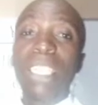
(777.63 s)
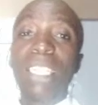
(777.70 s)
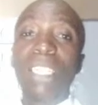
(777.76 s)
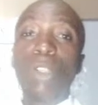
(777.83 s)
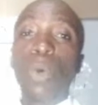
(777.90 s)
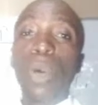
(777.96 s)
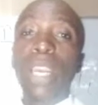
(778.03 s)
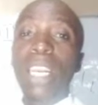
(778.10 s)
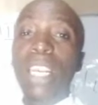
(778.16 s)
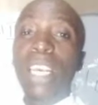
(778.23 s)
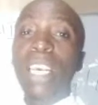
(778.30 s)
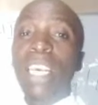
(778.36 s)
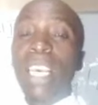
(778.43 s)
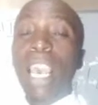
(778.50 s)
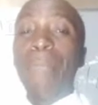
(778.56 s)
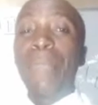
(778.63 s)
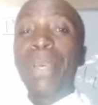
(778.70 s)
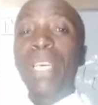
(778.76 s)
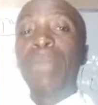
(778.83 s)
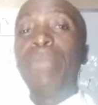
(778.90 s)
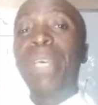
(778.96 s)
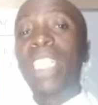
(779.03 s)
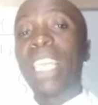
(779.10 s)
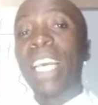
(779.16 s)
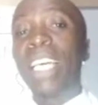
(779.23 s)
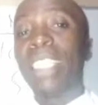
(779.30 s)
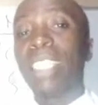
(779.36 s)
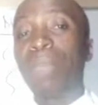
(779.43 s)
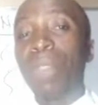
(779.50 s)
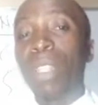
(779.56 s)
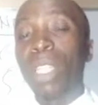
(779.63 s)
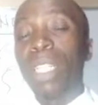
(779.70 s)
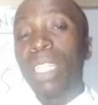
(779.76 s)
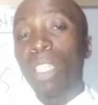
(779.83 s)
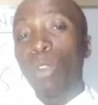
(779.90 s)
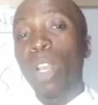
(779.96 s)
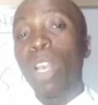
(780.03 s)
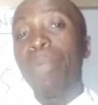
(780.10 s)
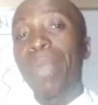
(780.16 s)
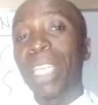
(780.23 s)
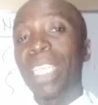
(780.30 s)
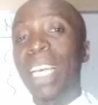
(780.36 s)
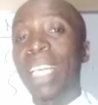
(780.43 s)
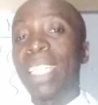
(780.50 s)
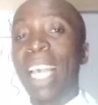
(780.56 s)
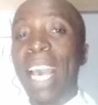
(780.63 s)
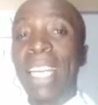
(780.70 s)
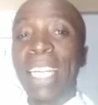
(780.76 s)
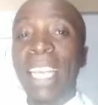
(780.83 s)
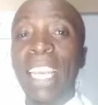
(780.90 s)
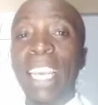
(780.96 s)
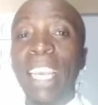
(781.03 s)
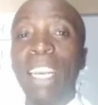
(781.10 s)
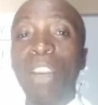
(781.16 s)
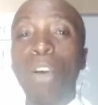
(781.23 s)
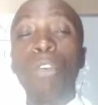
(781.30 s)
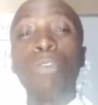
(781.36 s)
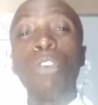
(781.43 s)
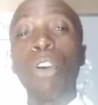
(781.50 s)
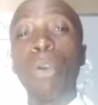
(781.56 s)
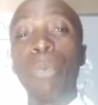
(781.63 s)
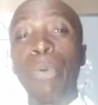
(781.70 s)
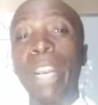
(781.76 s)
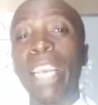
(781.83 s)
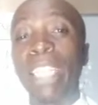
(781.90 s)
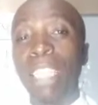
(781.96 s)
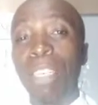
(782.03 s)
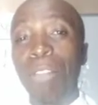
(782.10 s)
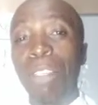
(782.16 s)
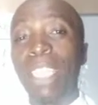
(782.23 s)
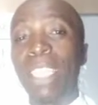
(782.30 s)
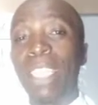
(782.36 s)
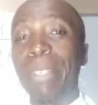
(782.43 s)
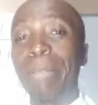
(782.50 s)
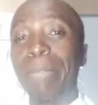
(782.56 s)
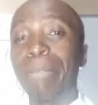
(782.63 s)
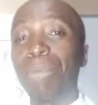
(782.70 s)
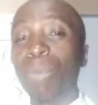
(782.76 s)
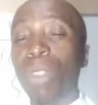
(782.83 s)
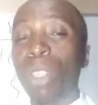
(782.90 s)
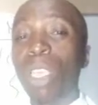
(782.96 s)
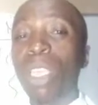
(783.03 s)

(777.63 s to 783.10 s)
This is when pictures are taken of your reproductive system.